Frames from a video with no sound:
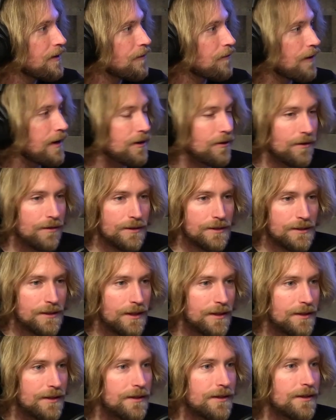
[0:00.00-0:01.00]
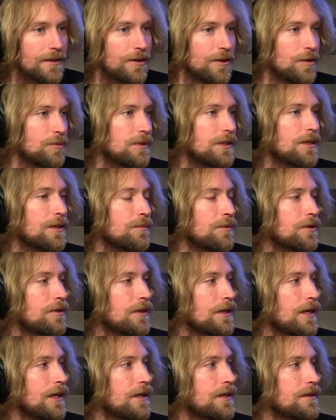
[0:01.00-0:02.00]
right? All of a sudden, it could be
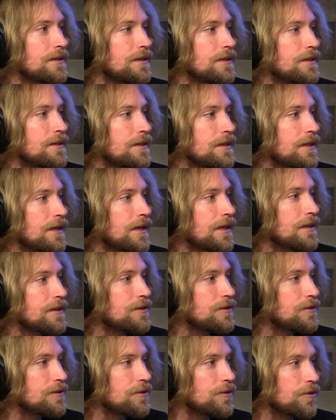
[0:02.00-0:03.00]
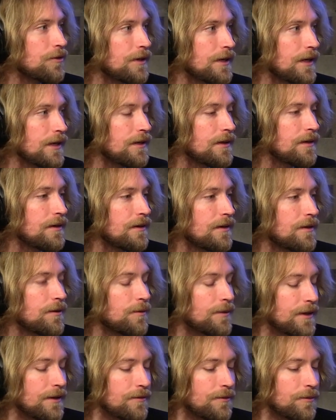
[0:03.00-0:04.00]
communicating to the DNA to create
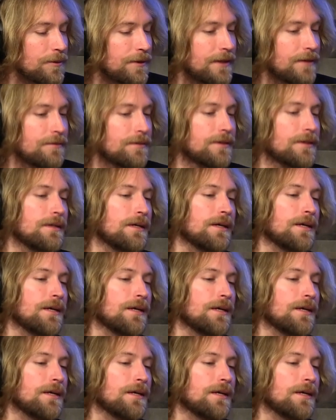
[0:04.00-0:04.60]
whatever, whatever.